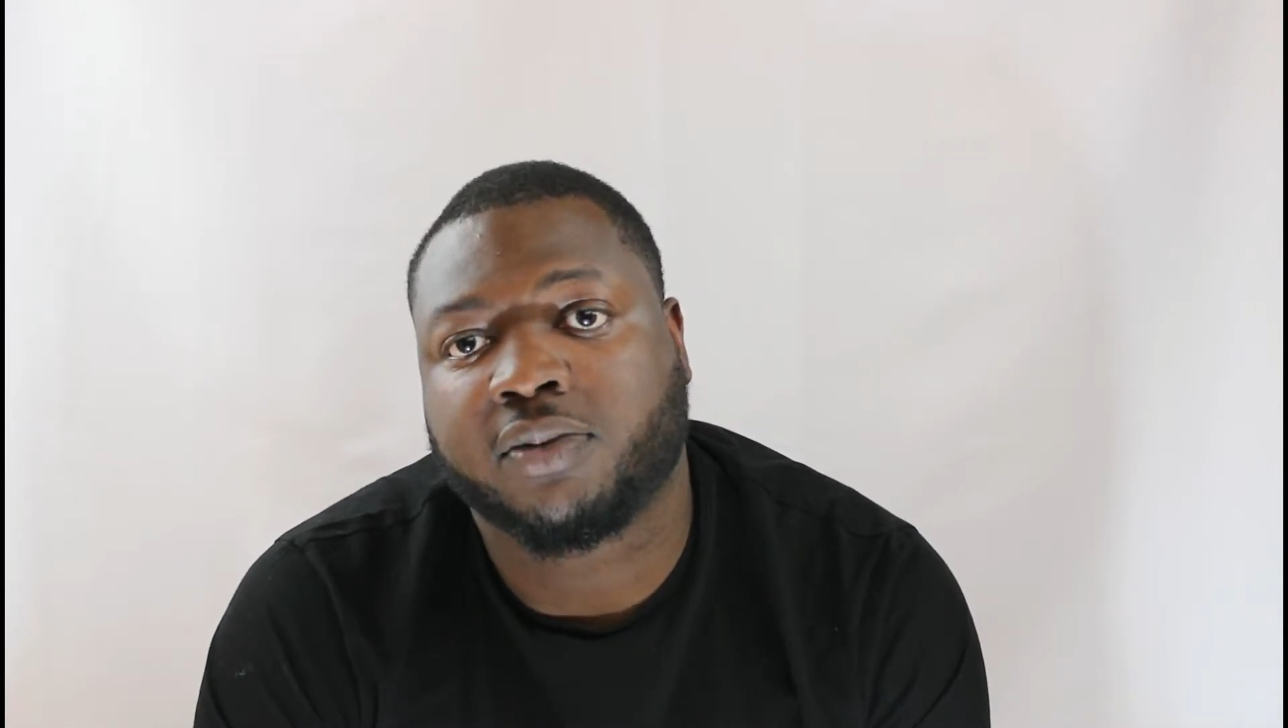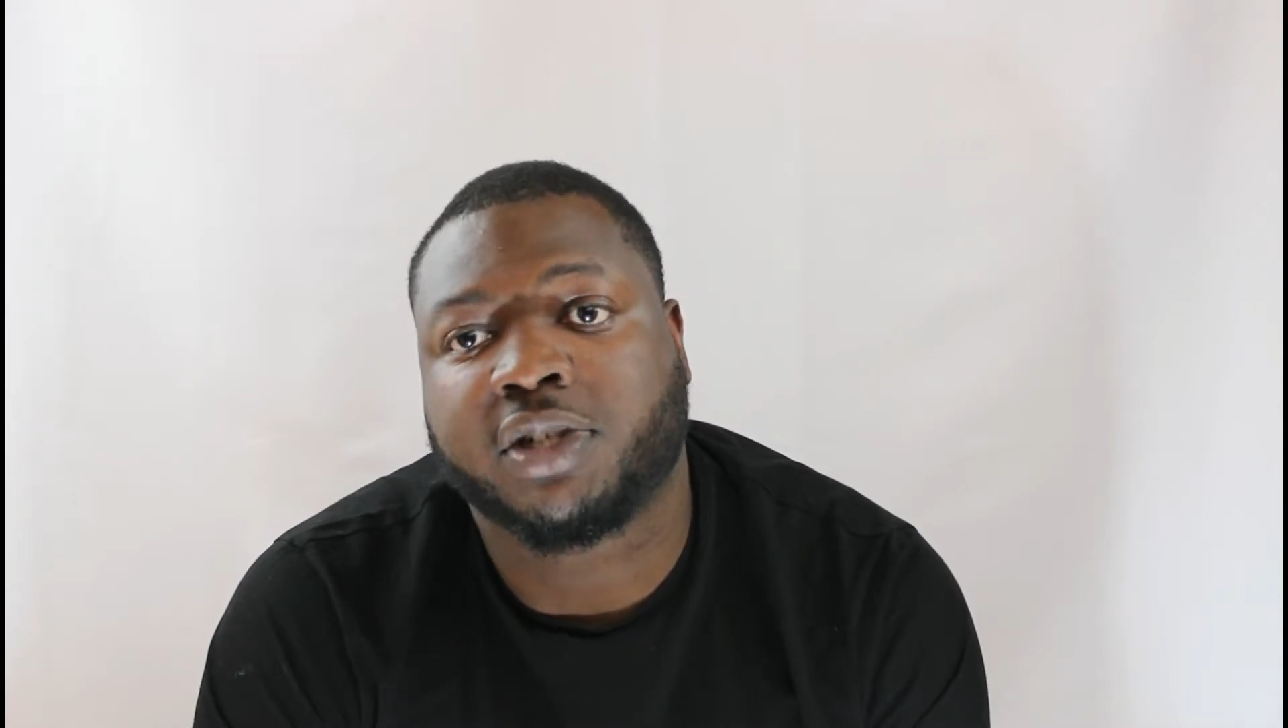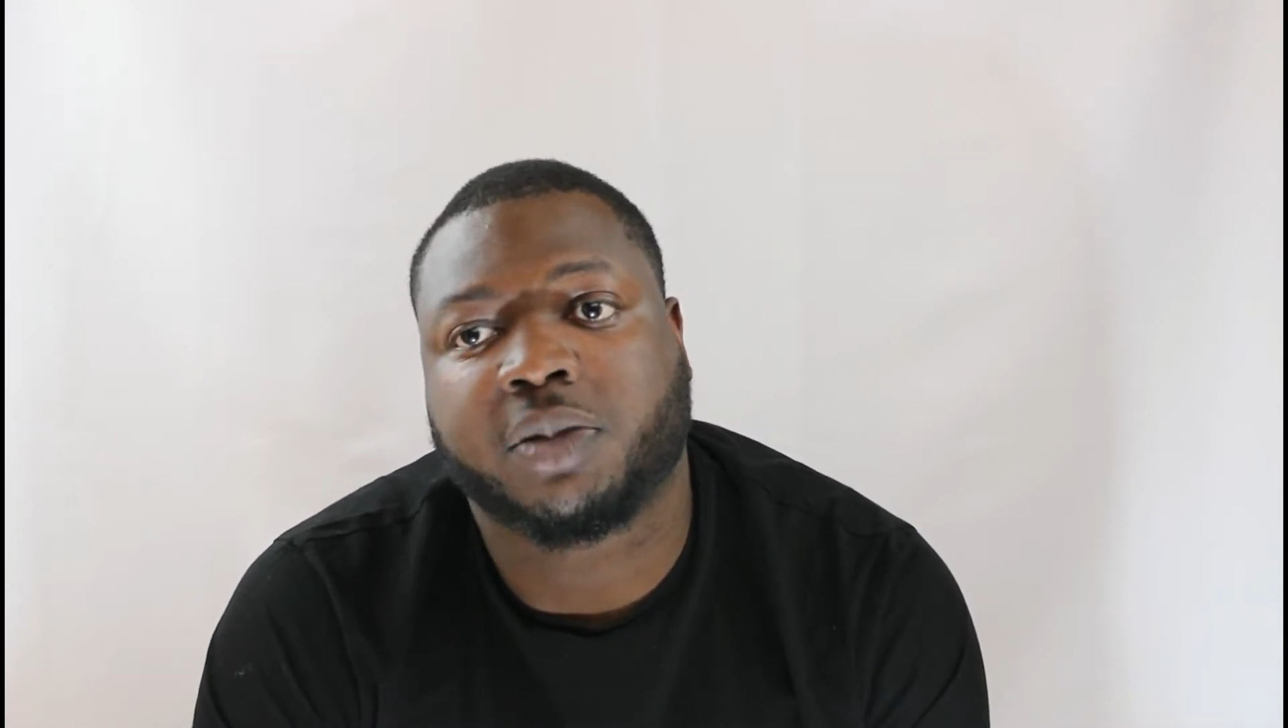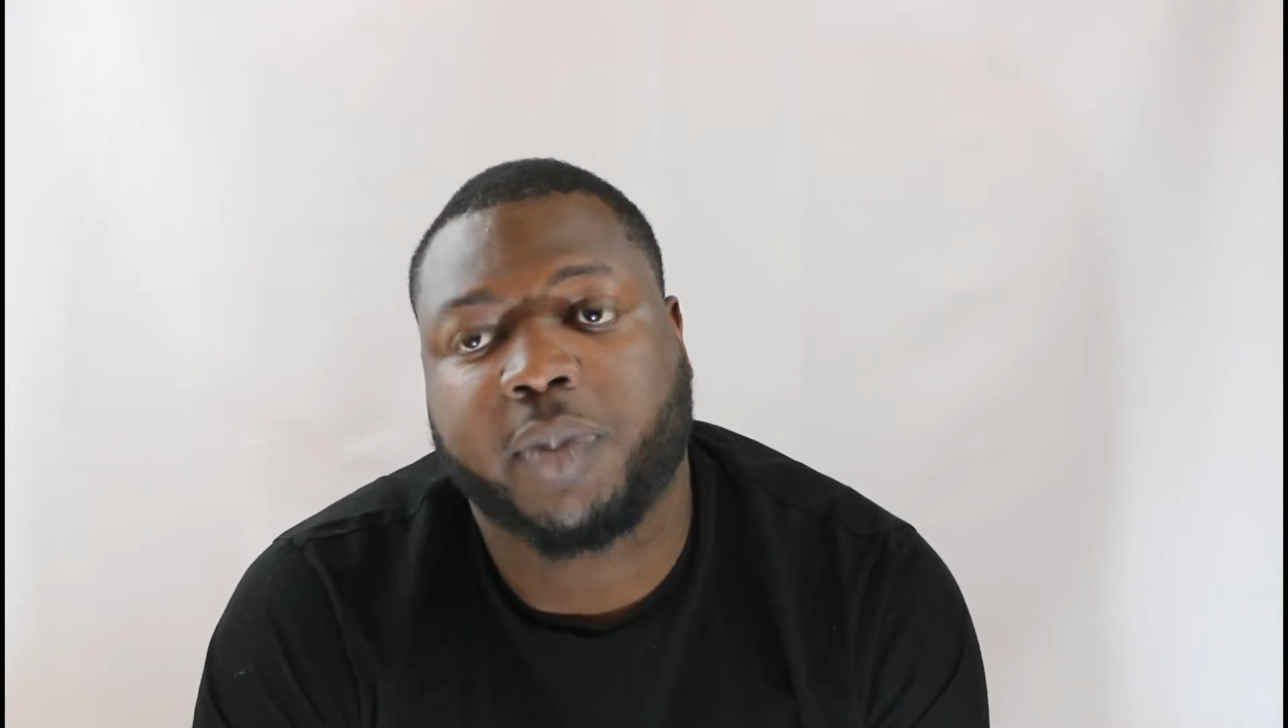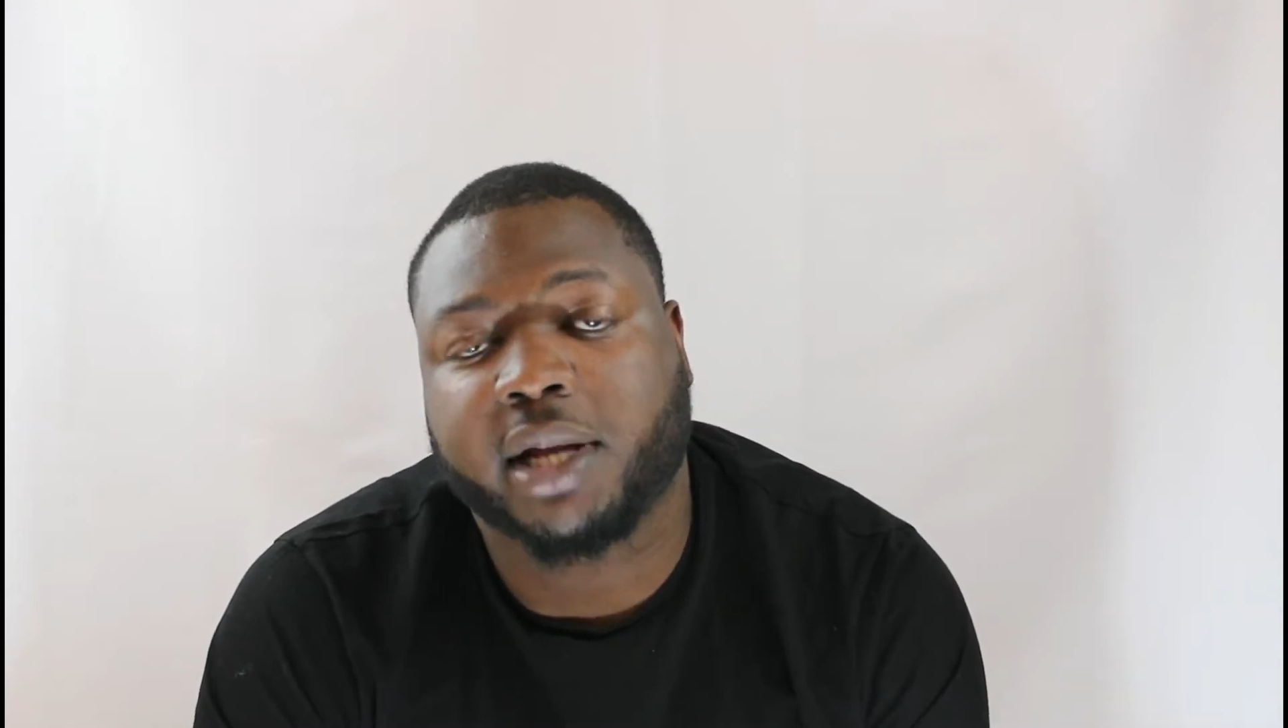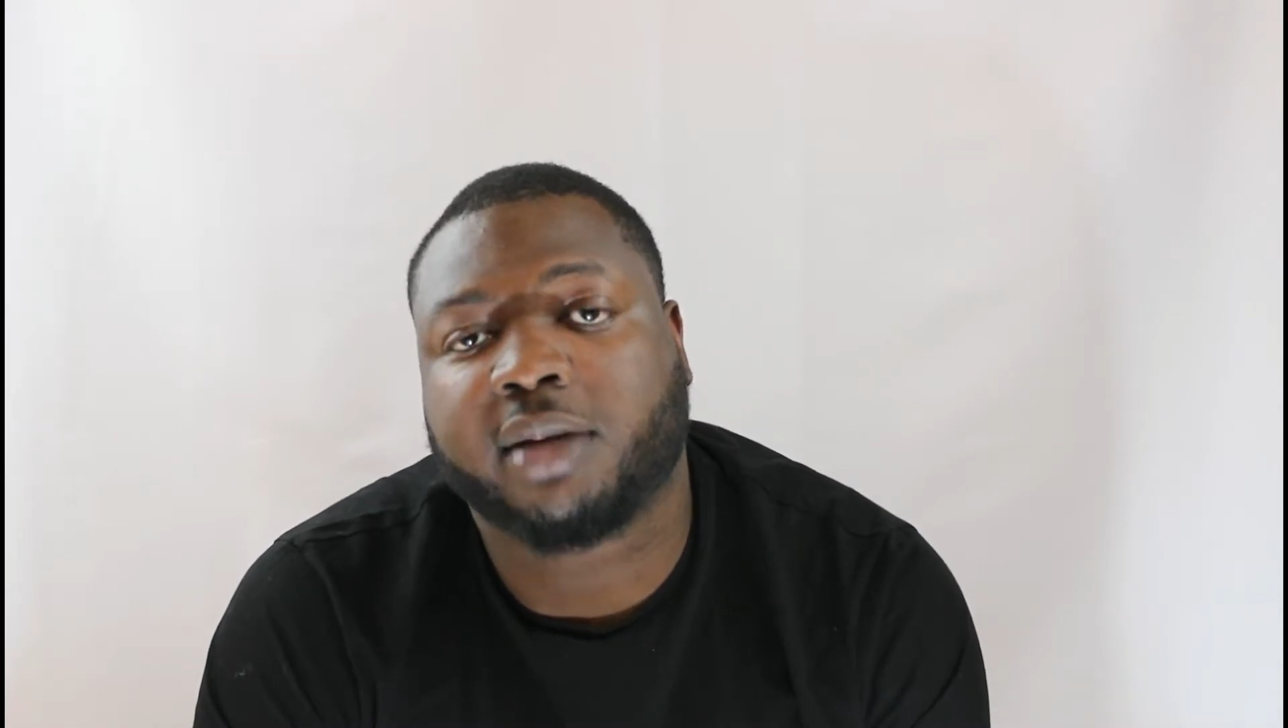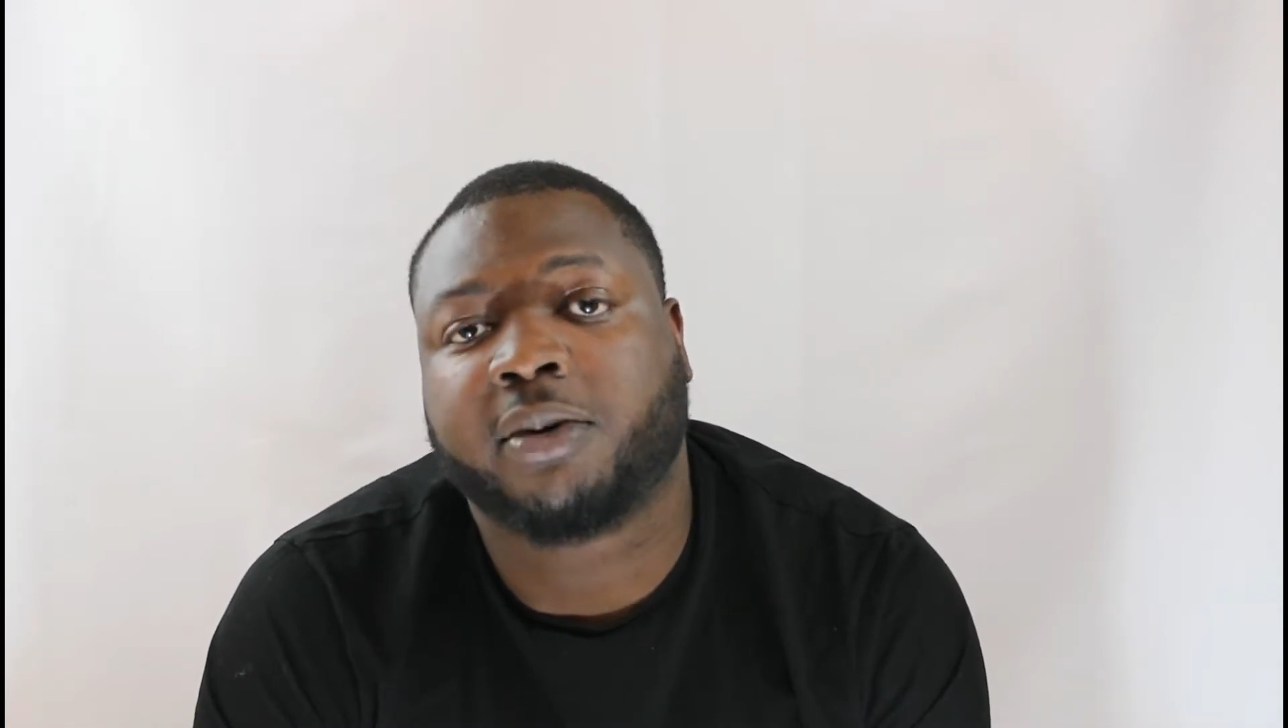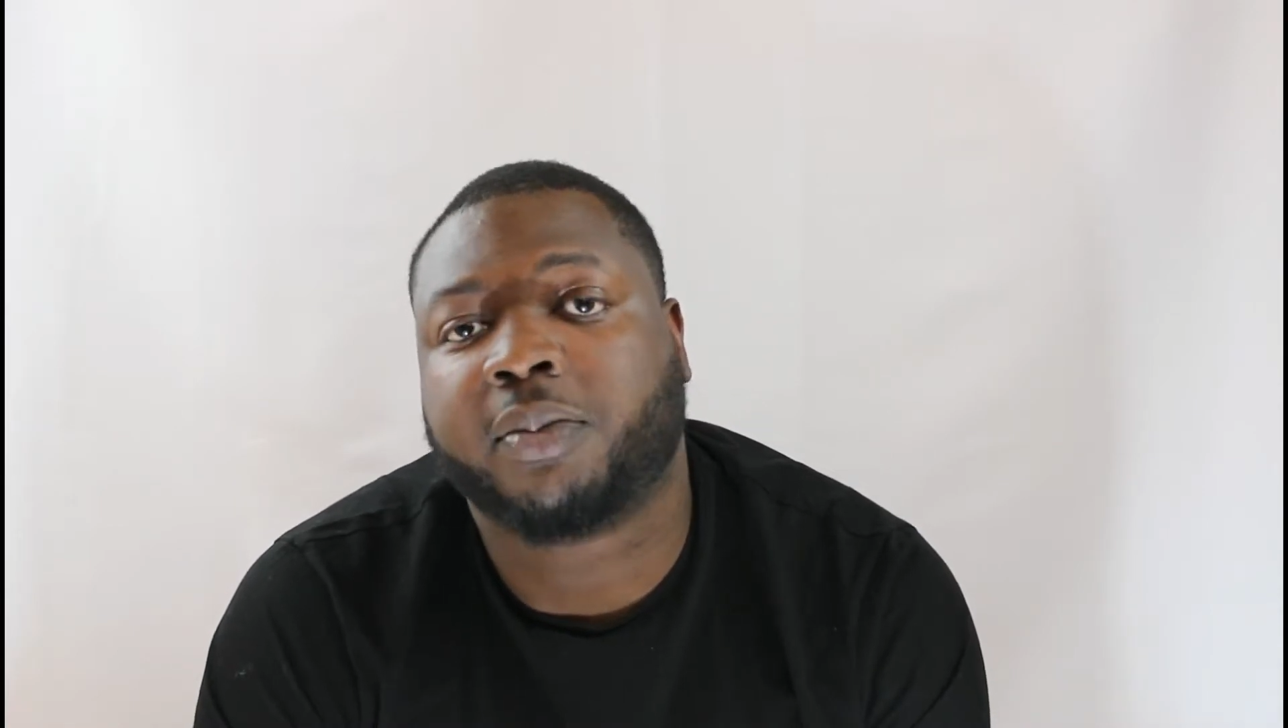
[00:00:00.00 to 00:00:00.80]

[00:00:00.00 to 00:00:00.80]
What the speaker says: respectable